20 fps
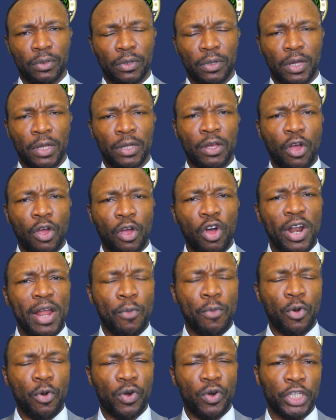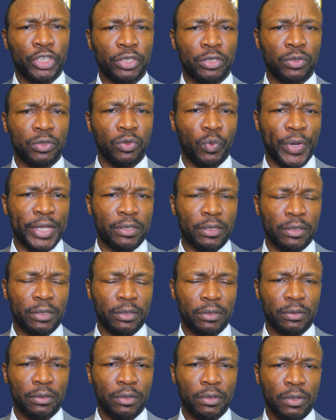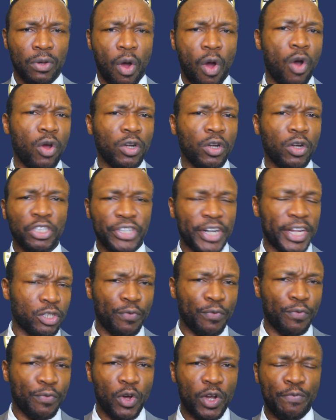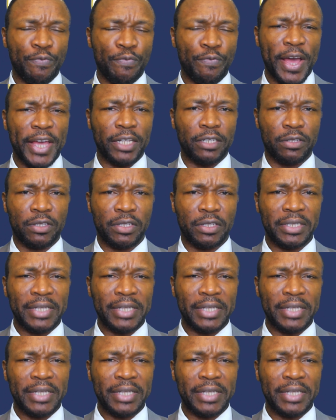in collaboration with hundreds of other fighters,